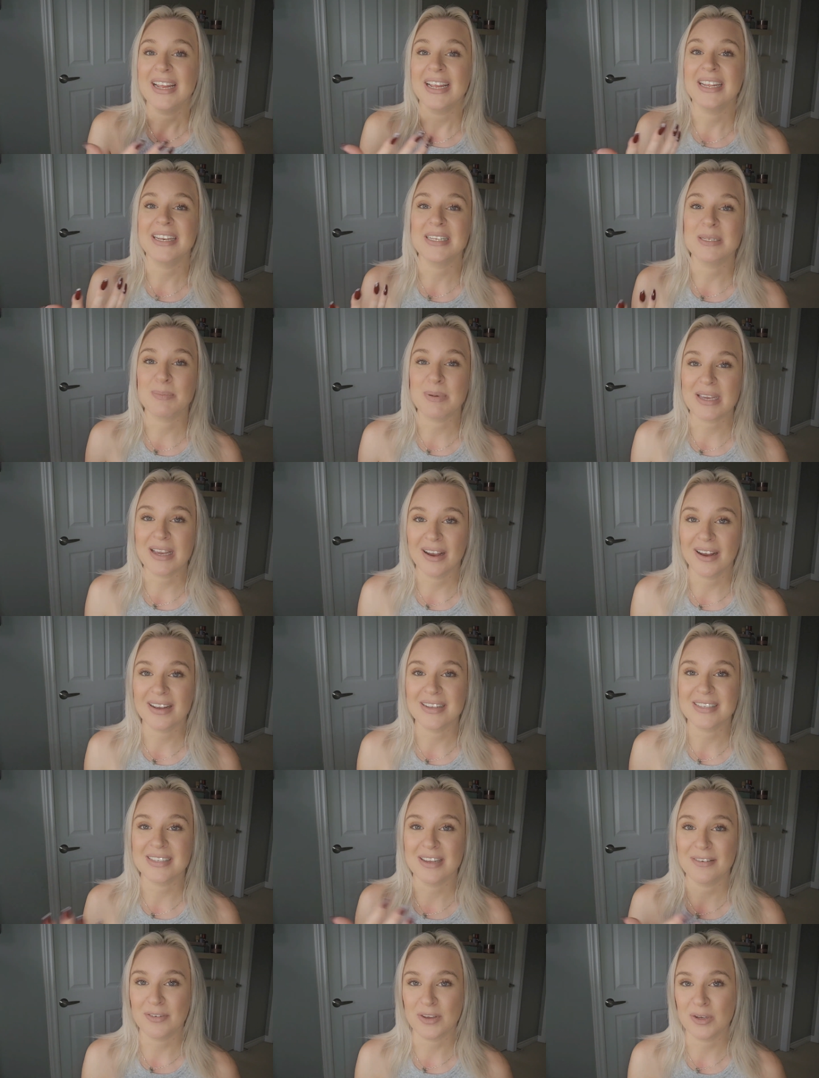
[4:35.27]
it is
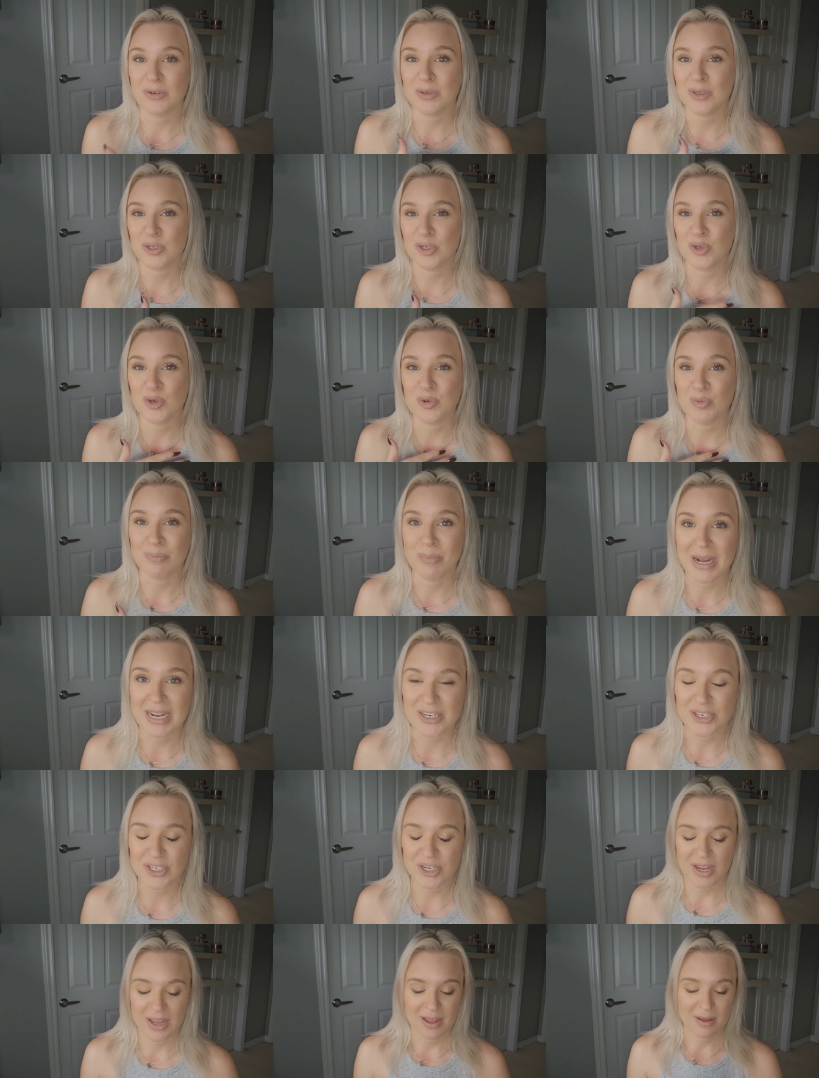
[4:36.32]
because they've used too
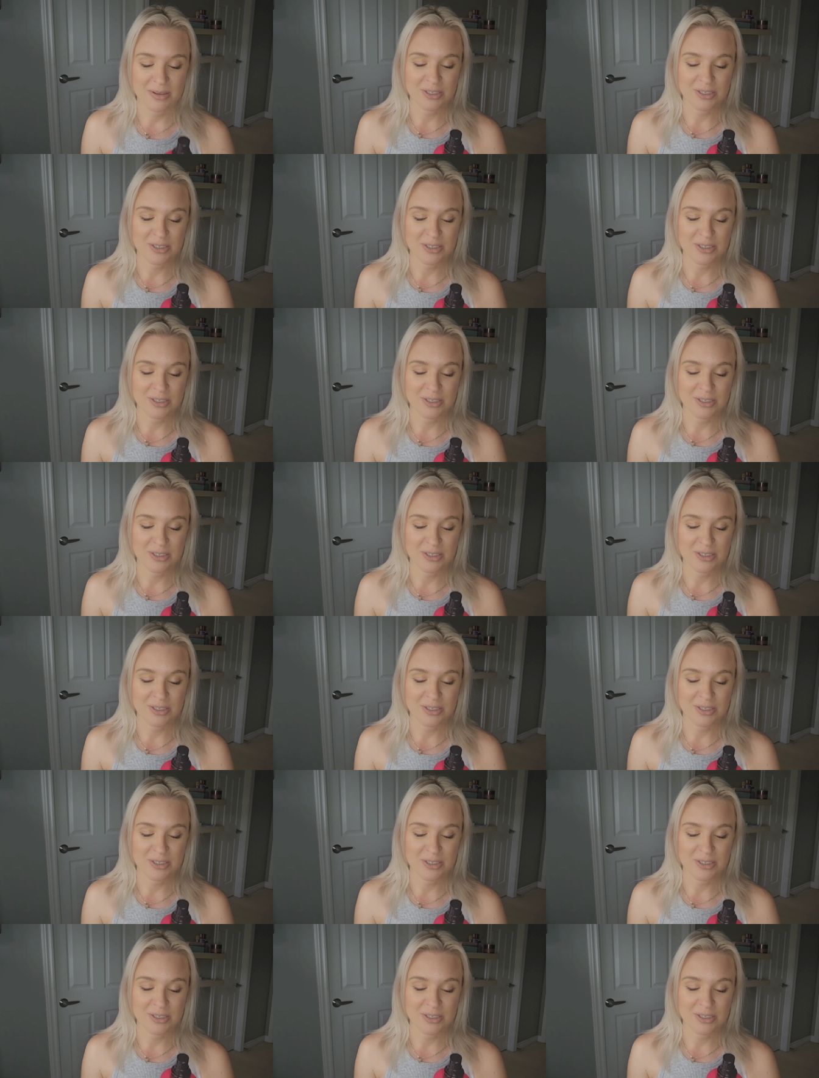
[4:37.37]
much.